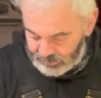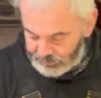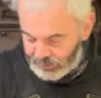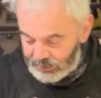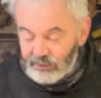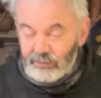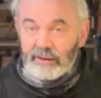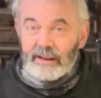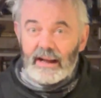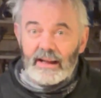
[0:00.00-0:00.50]
I mean,
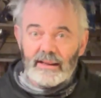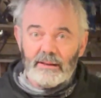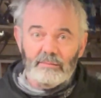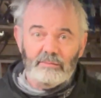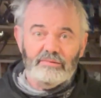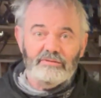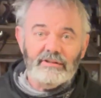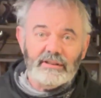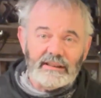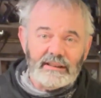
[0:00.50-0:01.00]
you'll get them
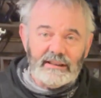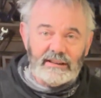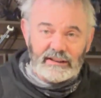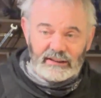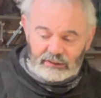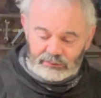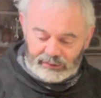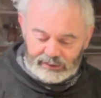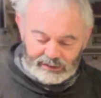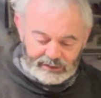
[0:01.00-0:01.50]
pretty
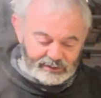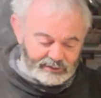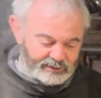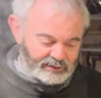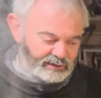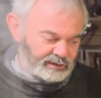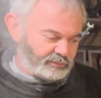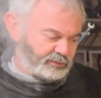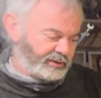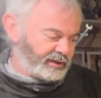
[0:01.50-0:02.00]
square,
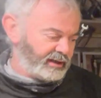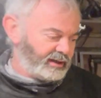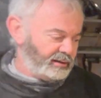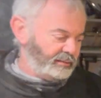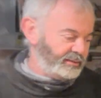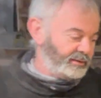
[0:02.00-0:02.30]
I would hope.